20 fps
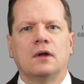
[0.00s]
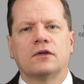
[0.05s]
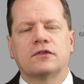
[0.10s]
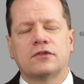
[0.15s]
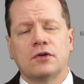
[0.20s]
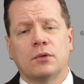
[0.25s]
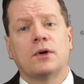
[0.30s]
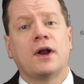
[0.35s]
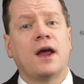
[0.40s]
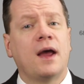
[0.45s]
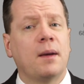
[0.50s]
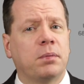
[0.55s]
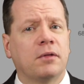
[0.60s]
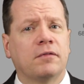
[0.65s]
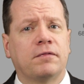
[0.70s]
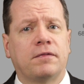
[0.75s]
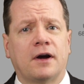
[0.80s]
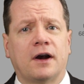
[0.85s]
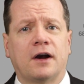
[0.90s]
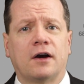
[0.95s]
So an
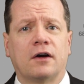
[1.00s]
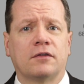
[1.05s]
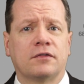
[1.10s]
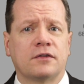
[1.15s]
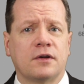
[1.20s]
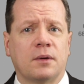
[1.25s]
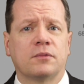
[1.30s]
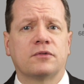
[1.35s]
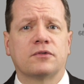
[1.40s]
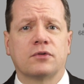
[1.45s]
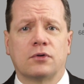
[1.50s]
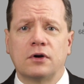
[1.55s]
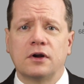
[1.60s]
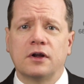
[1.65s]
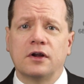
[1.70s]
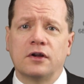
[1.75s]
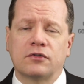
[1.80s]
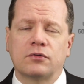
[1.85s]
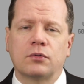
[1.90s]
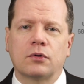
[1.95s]
amplifier of some sort
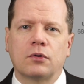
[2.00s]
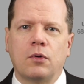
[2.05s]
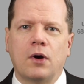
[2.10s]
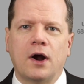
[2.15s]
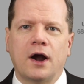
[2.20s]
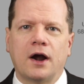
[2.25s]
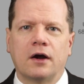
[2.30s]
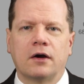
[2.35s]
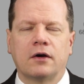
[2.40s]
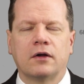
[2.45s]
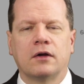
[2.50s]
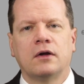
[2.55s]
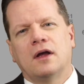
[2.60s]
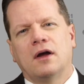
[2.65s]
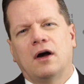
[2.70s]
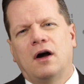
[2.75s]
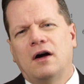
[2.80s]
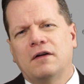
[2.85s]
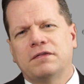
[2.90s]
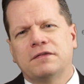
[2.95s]
is required.
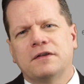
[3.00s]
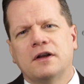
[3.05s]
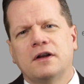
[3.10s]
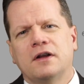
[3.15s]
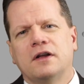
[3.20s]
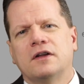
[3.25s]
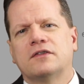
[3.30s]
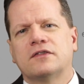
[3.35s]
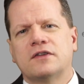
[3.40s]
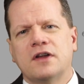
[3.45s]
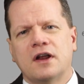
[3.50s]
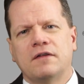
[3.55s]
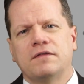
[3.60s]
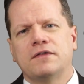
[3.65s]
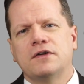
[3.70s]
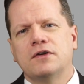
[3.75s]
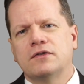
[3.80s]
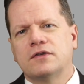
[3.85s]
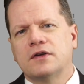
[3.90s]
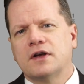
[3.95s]
Often, instead of
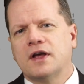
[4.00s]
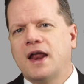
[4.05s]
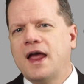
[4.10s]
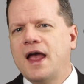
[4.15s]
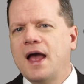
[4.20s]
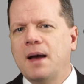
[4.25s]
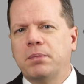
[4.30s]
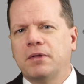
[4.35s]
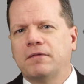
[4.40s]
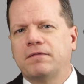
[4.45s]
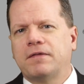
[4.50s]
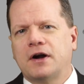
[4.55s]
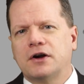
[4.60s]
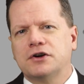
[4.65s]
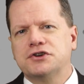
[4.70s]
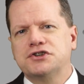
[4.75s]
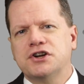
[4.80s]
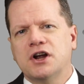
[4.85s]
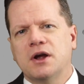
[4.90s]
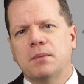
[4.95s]
using an amplifier
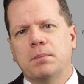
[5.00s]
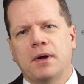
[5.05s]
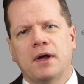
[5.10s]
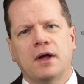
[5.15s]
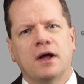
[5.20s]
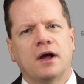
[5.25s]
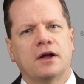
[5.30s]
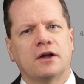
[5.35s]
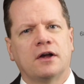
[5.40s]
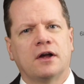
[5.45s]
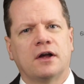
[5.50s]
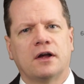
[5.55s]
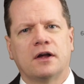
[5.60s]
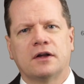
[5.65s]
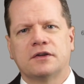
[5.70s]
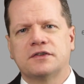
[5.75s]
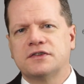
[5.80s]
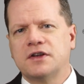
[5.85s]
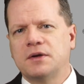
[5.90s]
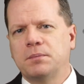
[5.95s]
chip,
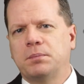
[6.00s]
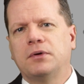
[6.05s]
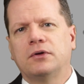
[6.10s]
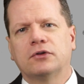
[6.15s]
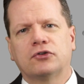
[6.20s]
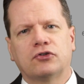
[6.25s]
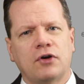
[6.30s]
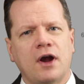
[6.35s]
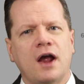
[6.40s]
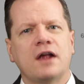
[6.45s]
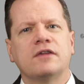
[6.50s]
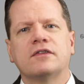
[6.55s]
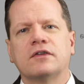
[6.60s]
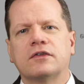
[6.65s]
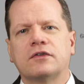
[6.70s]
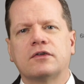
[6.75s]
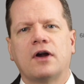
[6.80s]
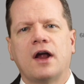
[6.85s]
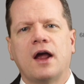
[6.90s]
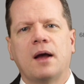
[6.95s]
a simple
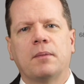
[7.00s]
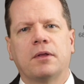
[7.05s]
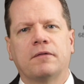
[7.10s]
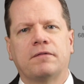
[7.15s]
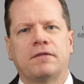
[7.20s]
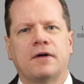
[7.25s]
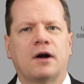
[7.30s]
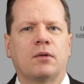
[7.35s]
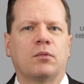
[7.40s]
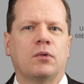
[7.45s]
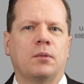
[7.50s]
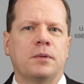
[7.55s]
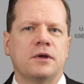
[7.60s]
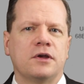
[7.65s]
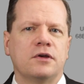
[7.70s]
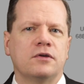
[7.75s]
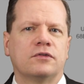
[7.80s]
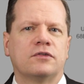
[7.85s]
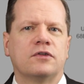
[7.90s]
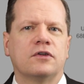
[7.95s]
transistor amplifier will be
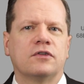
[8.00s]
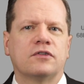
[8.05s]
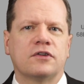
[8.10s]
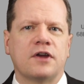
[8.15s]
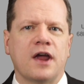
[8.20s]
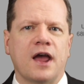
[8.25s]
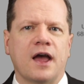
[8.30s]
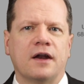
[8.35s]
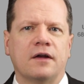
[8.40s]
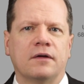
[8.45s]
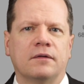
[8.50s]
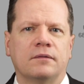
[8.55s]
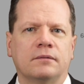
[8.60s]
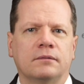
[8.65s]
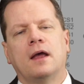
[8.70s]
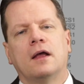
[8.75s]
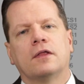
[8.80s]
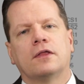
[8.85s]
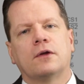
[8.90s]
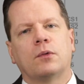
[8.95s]
used instead.
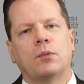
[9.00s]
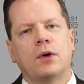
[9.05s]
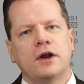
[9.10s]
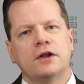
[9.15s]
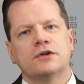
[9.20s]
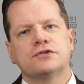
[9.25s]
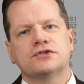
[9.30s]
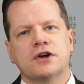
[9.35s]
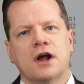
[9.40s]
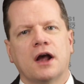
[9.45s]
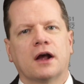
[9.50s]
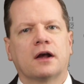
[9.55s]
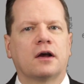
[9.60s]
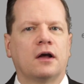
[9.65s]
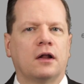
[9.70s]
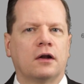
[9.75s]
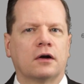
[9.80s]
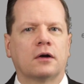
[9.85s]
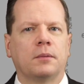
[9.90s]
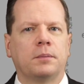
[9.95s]
The Radio Shack
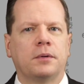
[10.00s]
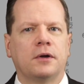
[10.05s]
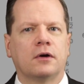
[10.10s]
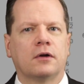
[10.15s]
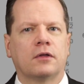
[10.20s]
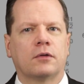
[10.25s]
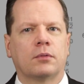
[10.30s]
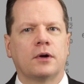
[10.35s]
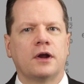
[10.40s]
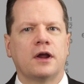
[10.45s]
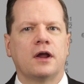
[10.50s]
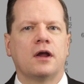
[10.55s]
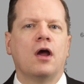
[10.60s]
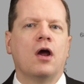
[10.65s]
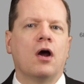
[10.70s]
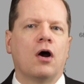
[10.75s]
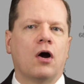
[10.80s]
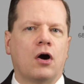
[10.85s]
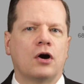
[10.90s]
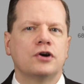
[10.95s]
Color Computer 3
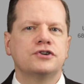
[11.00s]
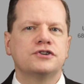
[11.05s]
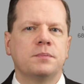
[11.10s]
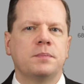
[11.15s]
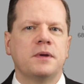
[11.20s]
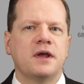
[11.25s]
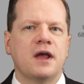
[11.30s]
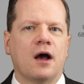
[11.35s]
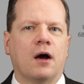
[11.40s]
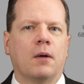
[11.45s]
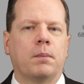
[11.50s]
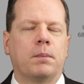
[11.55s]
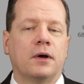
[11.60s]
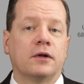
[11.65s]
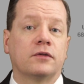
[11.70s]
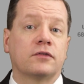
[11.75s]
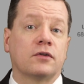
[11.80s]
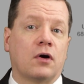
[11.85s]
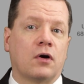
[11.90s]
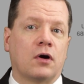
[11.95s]
RGB
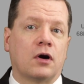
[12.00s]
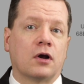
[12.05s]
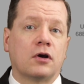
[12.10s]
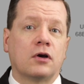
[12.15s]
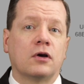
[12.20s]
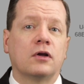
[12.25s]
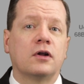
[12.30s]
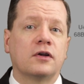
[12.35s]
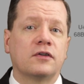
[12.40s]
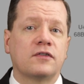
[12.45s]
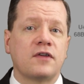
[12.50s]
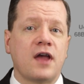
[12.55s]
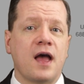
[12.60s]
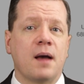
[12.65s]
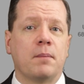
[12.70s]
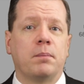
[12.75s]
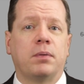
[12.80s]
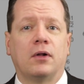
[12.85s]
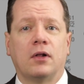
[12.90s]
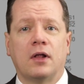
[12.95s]
outputs are a good
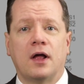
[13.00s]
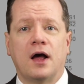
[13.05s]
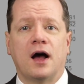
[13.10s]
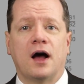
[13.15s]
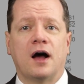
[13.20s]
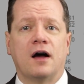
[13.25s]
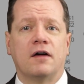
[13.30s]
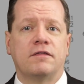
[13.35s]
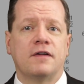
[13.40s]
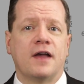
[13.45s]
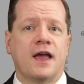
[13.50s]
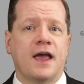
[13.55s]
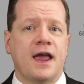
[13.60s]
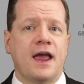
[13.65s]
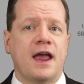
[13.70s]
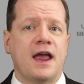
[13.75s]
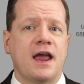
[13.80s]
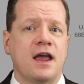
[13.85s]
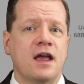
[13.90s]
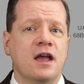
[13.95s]
example of
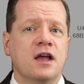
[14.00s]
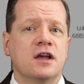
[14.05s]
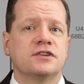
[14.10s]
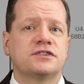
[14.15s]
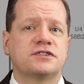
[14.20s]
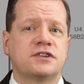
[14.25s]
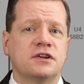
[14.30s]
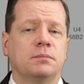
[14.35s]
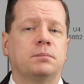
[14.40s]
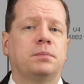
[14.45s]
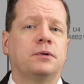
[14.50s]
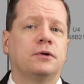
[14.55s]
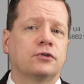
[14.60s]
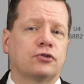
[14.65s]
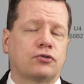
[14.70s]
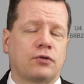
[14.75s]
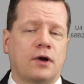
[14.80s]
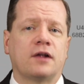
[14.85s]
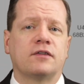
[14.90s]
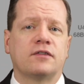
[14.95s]
a simple
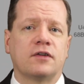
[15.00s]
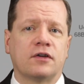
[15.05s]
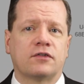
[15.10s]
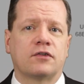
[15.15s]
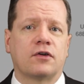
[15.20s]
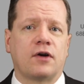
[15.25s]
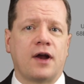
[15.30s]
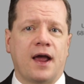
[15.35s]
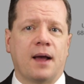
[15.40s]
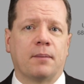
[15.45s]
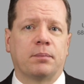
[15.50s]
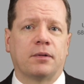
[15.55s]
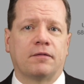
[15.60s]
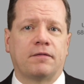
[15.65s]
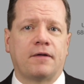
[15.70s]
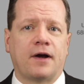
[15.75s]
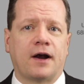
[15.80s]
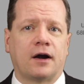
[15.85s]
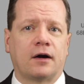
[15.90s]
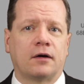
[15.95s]
transistor
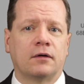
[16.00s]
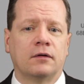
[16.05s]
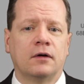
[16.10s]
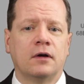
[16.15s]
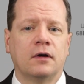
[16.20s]
amplifier.